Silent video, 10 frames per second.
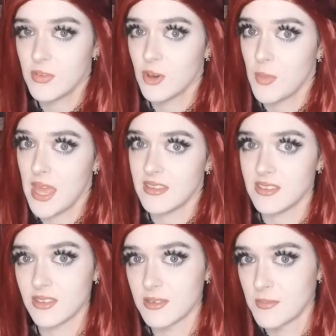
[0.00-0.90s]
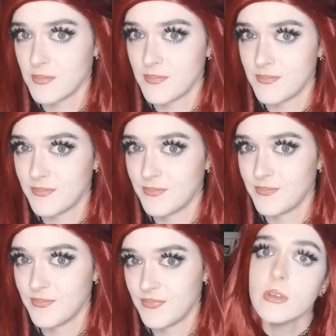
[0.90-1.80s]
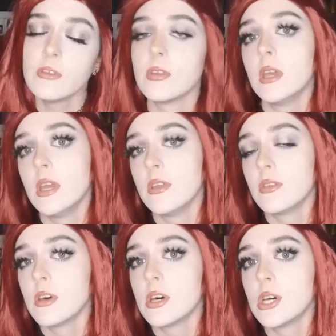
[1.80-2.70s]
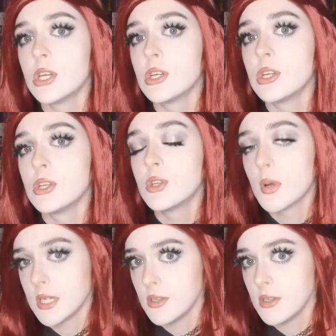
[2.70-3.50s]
and then the film ends Krampus is a